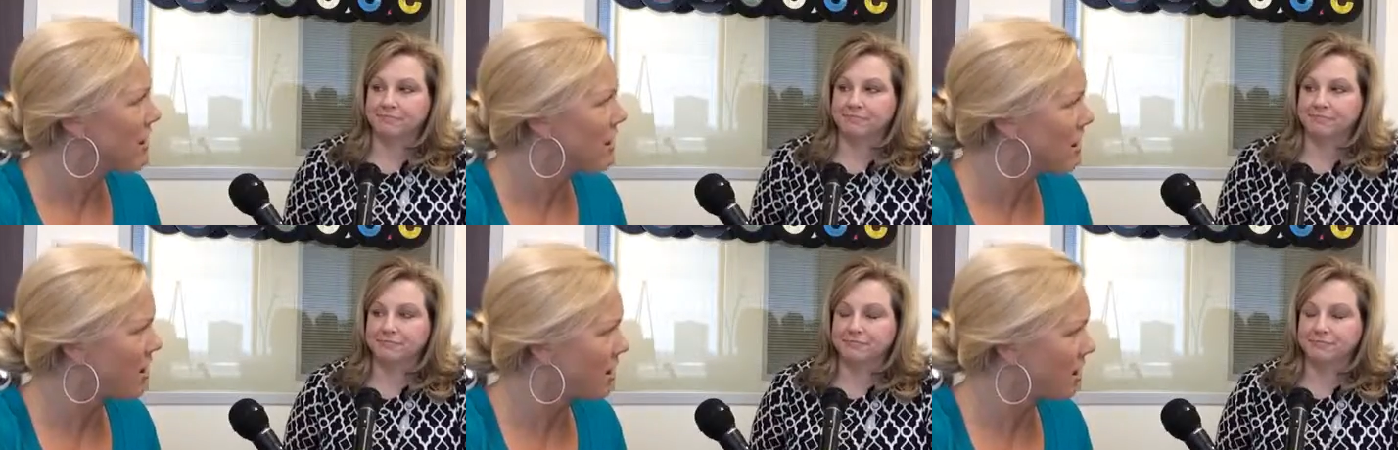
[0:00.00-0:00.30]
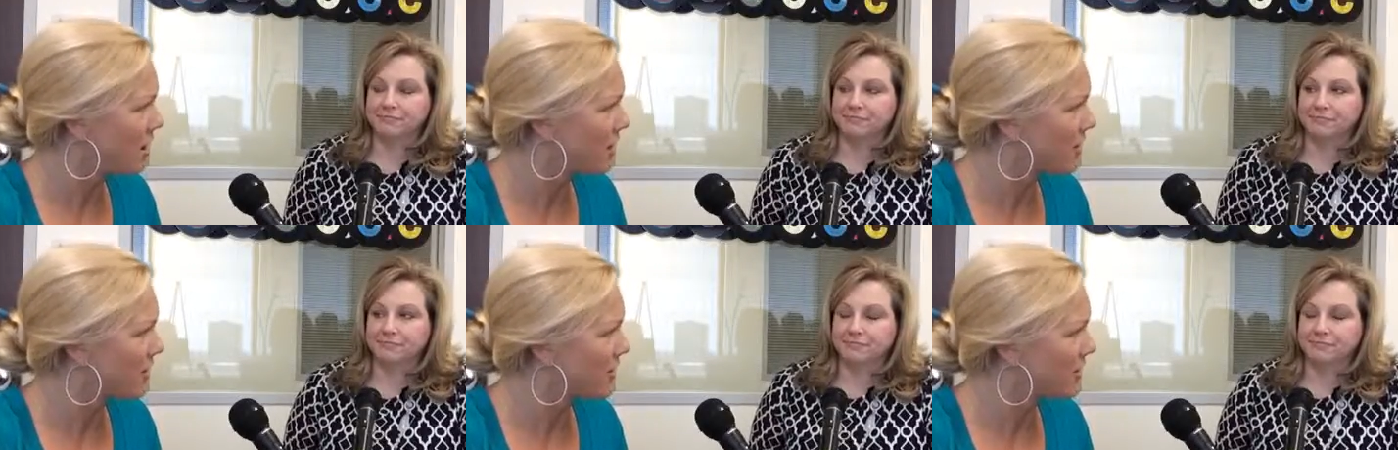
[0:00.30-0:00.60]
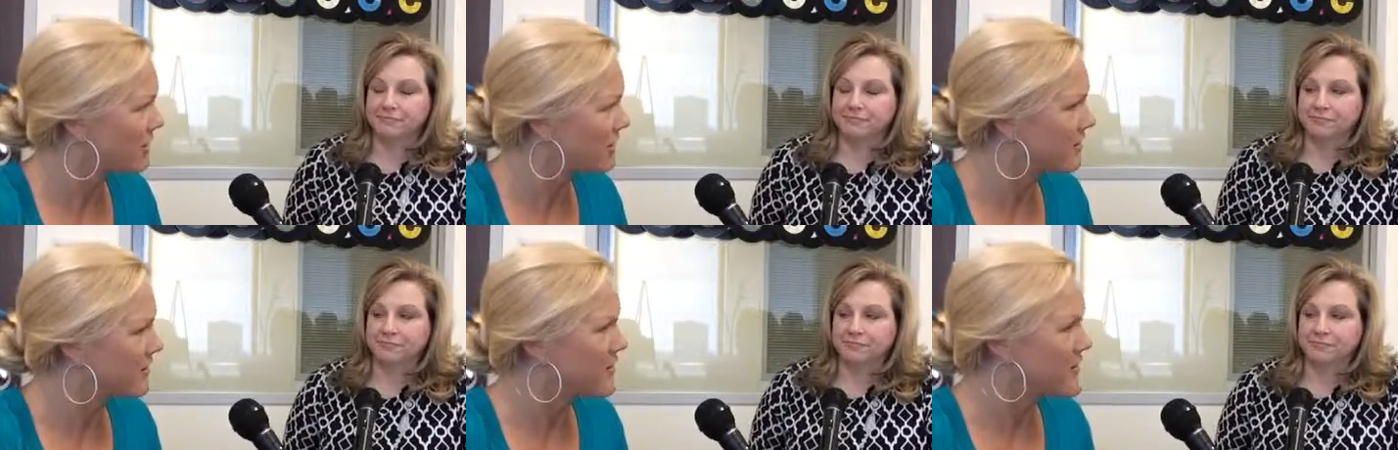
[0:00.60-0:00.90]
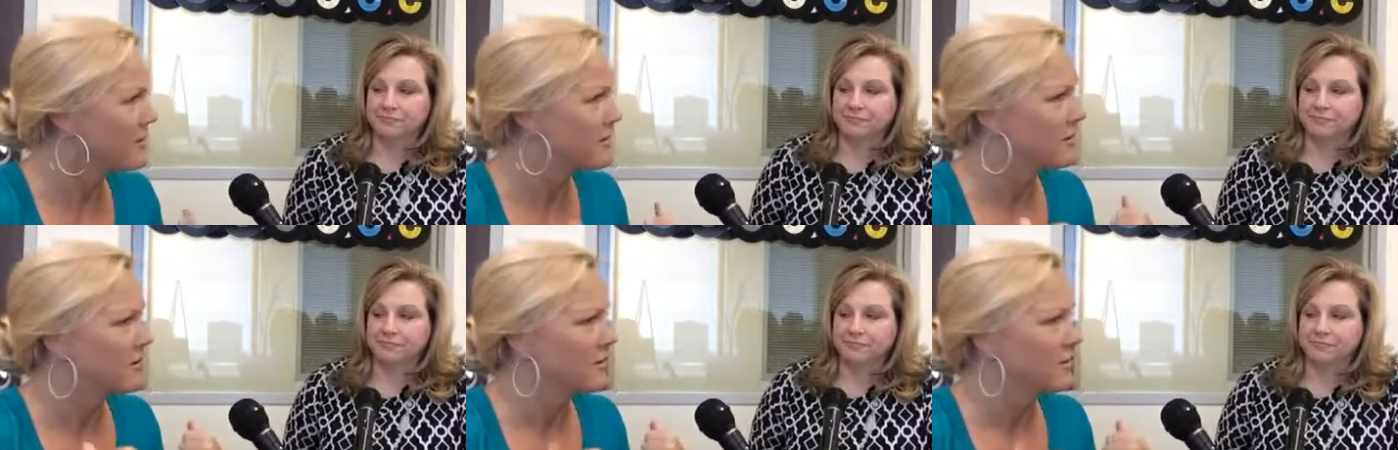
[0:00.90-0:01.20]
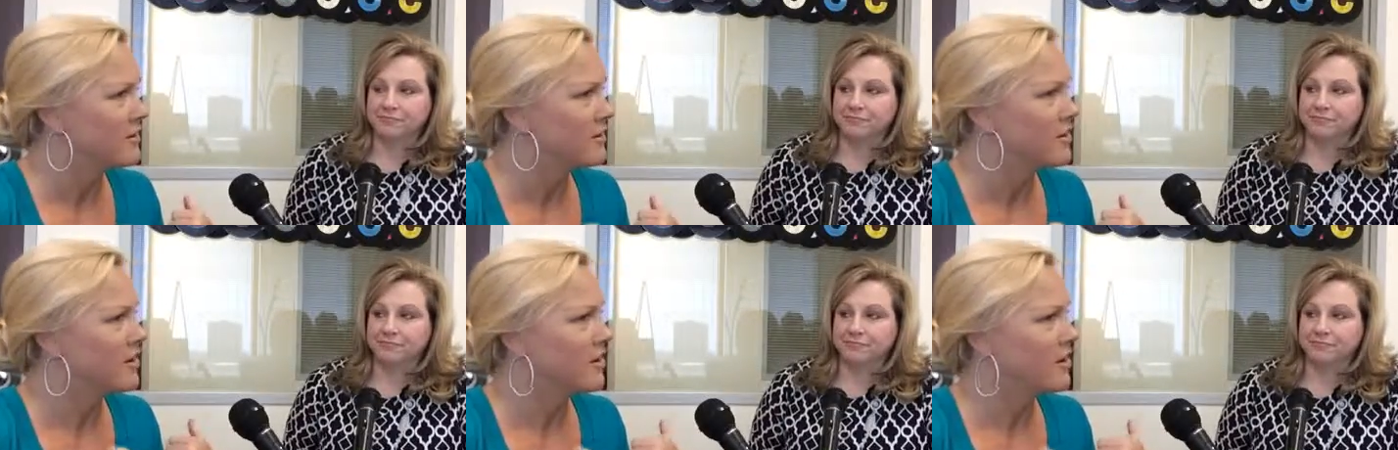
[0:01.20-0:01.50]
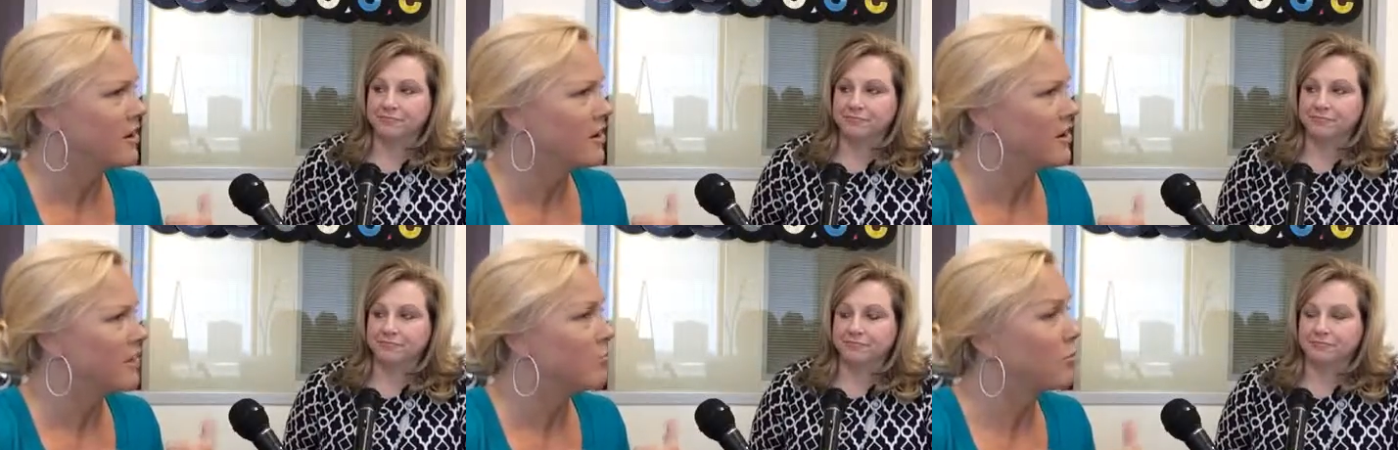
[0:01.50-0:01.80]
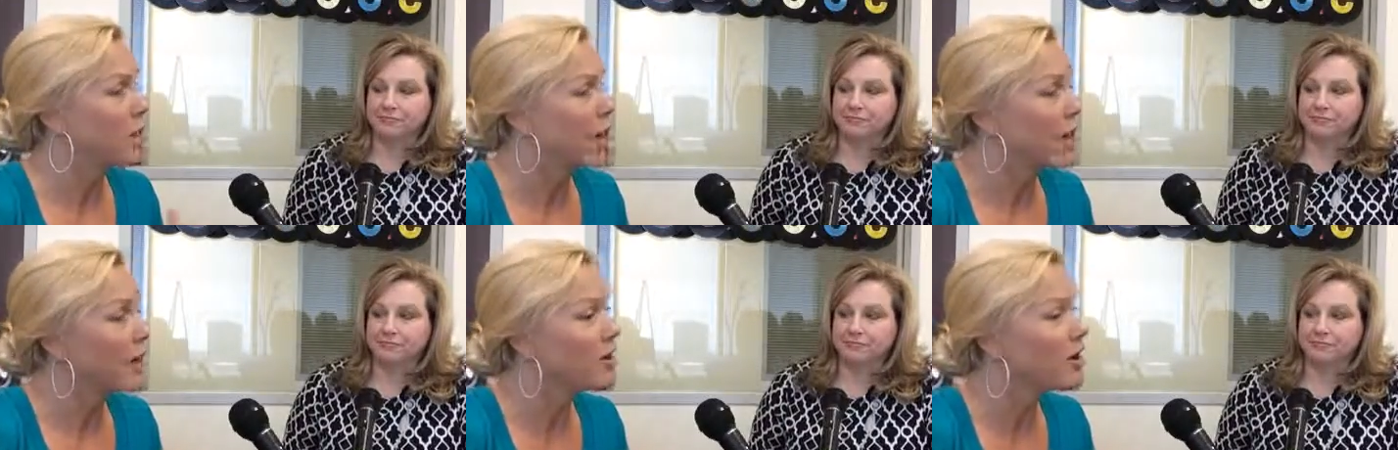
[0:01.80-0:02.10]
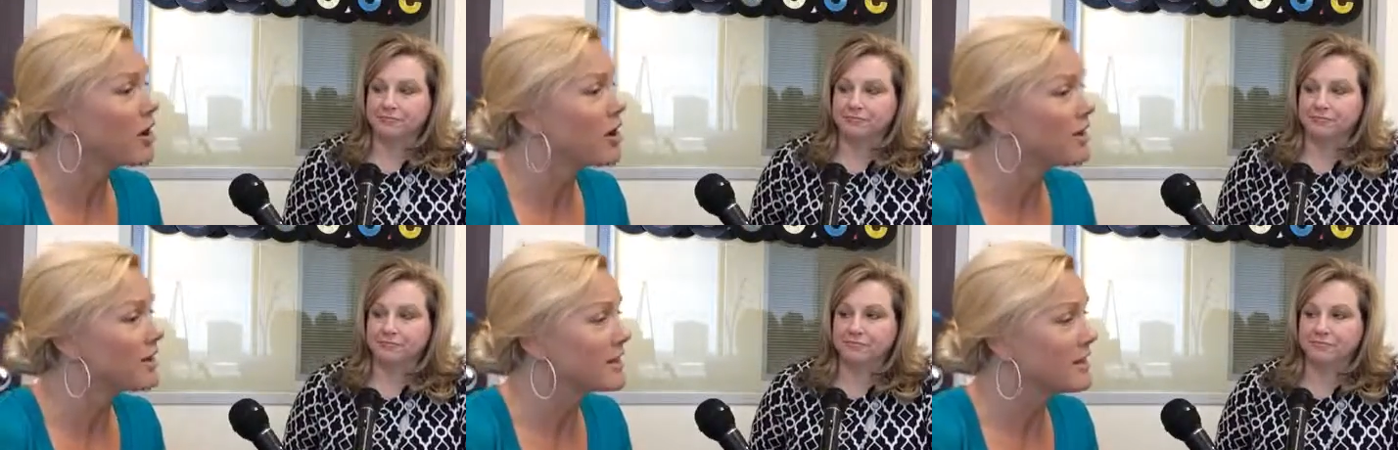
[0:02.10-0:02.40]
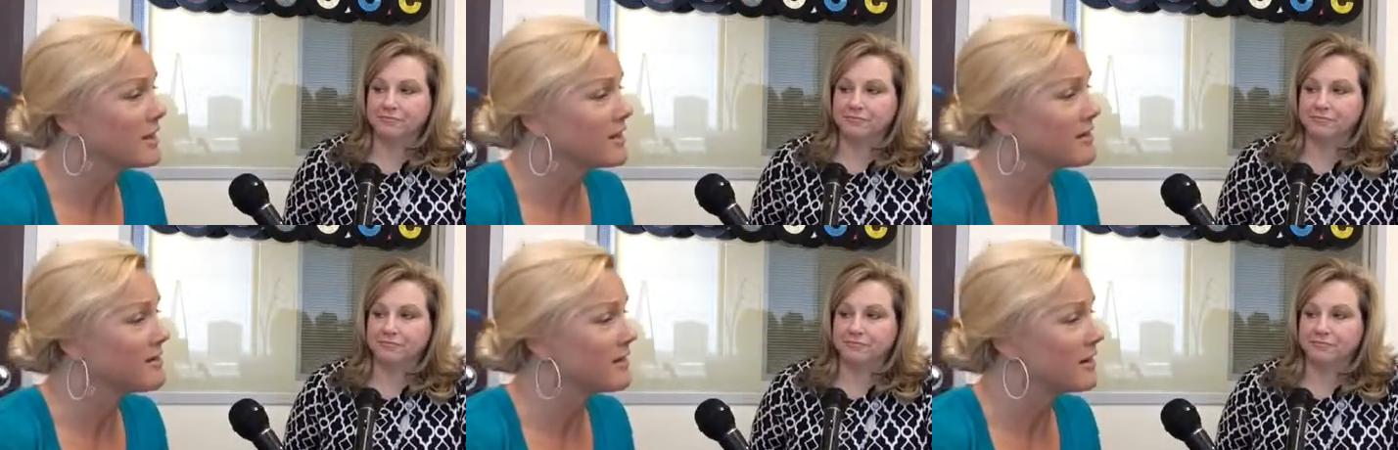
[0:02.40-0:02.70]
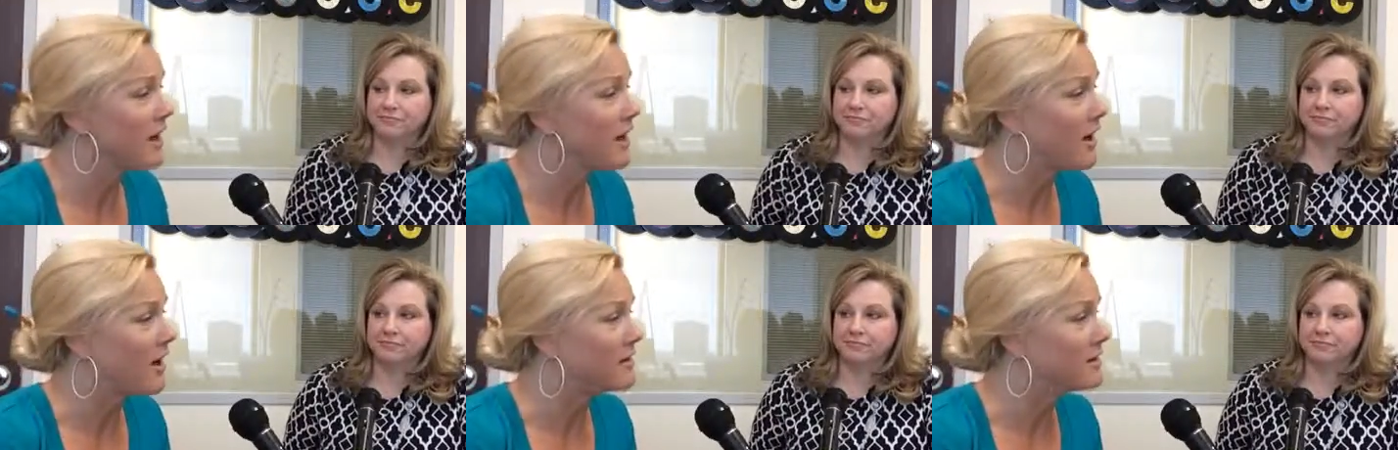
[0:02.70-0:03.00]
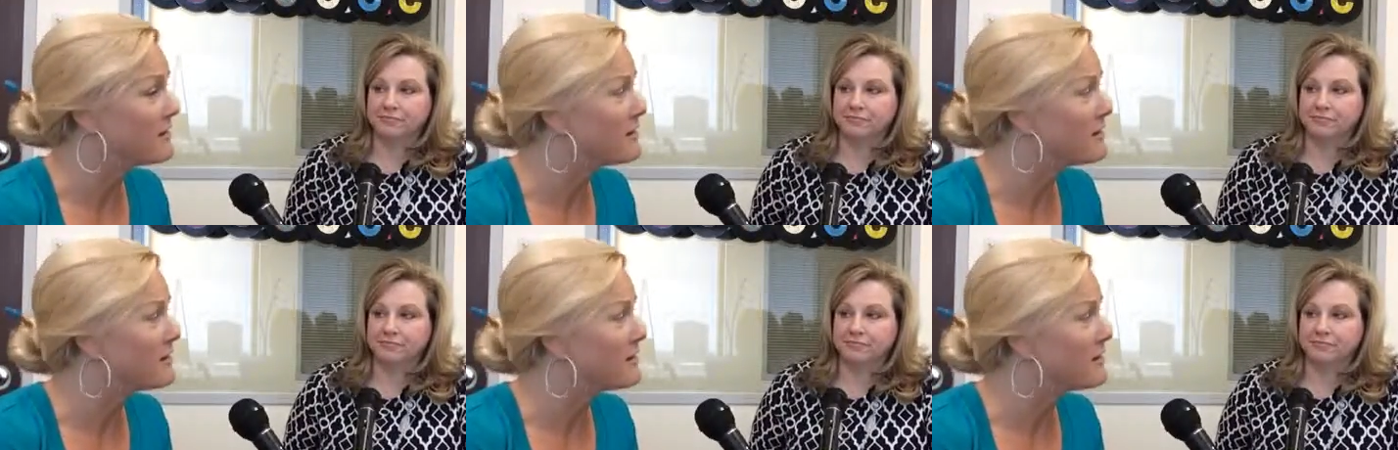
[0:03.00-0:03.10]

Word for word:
Speaker 1: on, uh, well, I call it ISIOT.